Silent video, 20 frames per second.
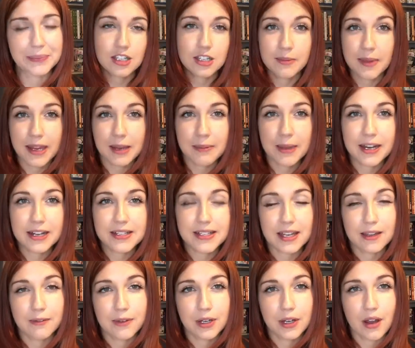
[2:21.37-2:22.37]
To make matters
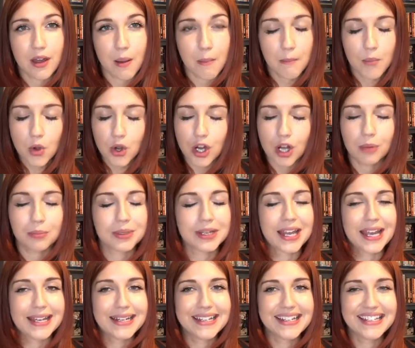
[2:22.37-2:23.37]
even more
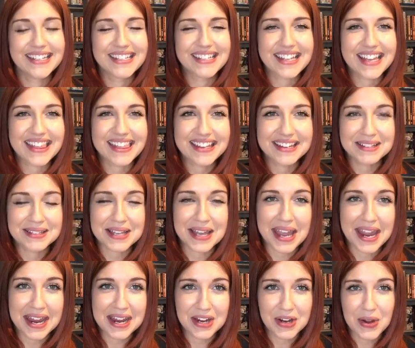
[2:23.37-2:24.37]
complicated, there's
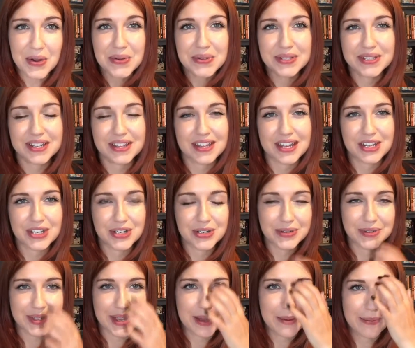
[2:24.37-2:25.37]
a ghost that
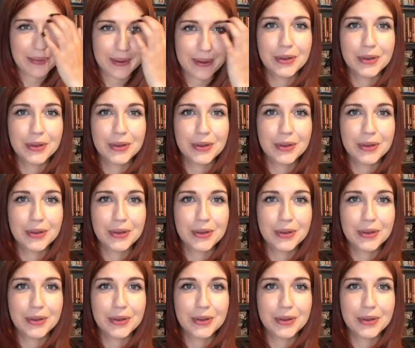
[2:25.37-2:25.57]
shows up.